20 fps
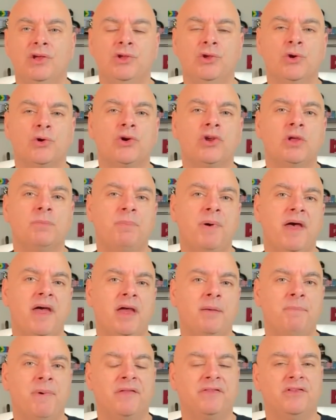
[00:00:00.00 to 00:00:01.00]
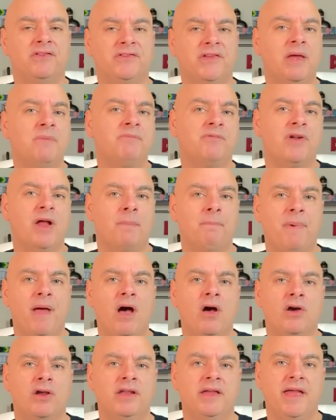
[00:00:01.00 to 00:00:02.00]
you're going to pay about the same for that
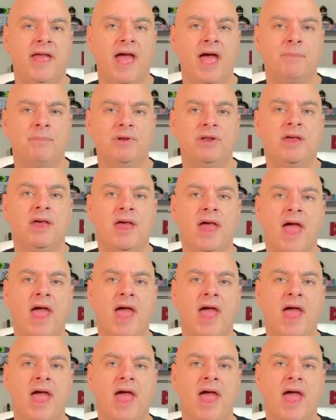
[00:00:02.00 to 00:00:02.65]
balcony cabin